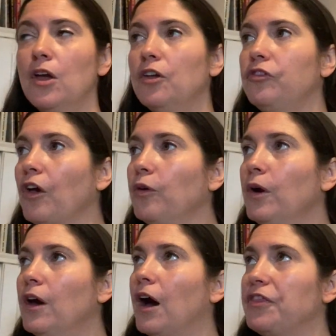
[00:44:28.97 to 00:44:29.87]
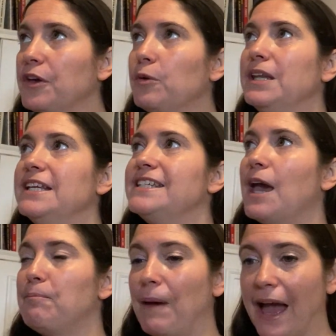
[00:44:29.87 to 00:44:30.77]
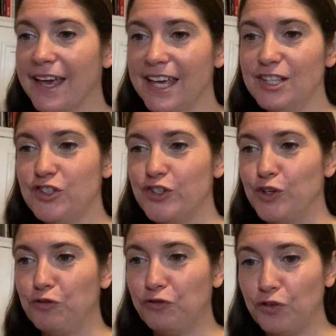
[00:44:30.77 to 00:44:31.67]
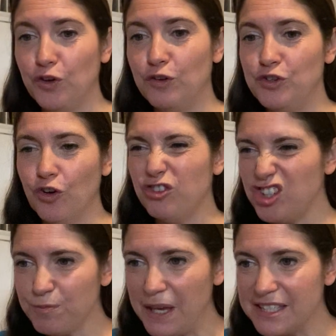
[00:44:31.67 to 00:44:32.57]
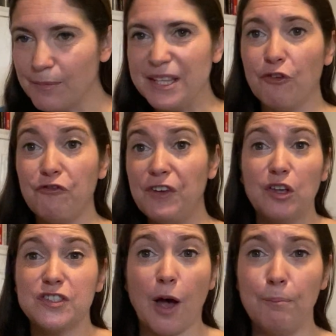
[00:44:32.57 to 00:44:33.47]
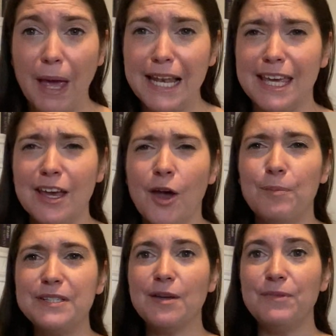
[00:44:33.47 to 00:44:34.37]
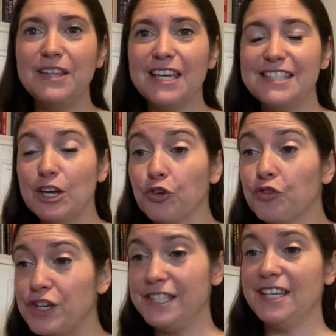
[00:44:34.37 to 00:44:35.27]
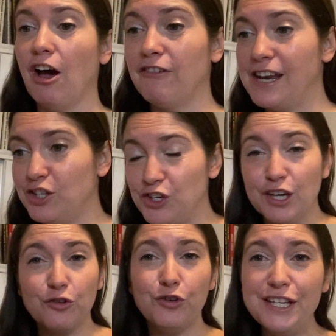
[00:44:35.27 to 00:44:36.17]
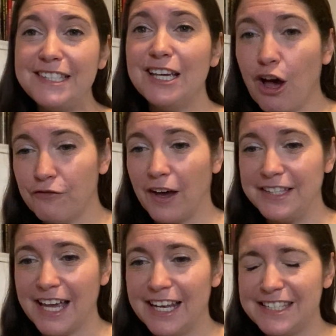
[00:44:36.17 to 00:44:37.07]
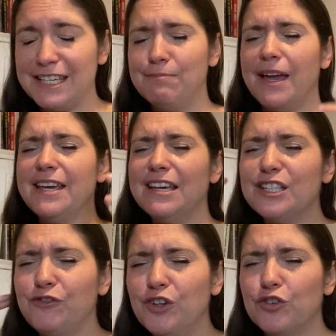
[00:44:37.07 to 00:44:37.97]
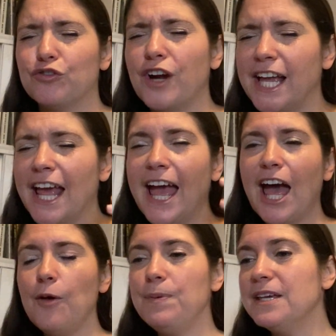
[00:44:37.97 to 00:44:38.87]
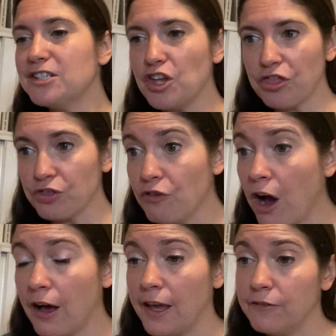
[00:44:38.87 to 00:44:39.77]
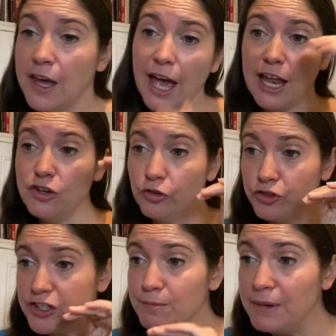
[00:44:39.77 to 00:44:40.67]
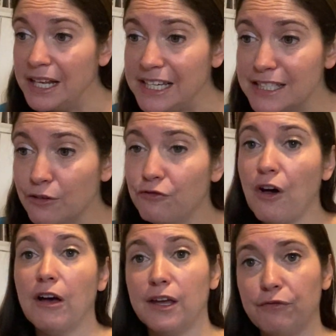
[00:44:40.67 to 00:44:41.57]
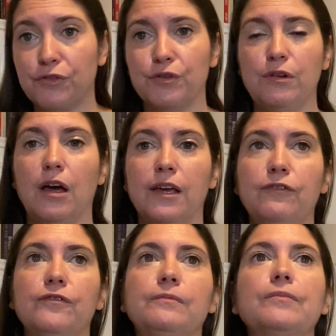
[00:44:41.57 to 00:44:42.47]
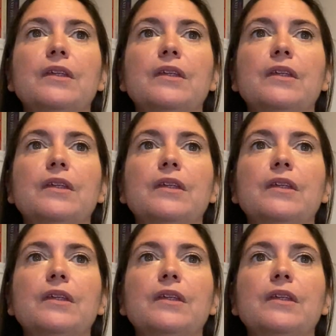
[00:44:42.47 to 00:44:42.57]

So I think we need to get back into food, not just being something that fills our belly, but something that is increasing our energy, increasing our vitality, making us feel great, helping us to thrive and not just merely survive through life.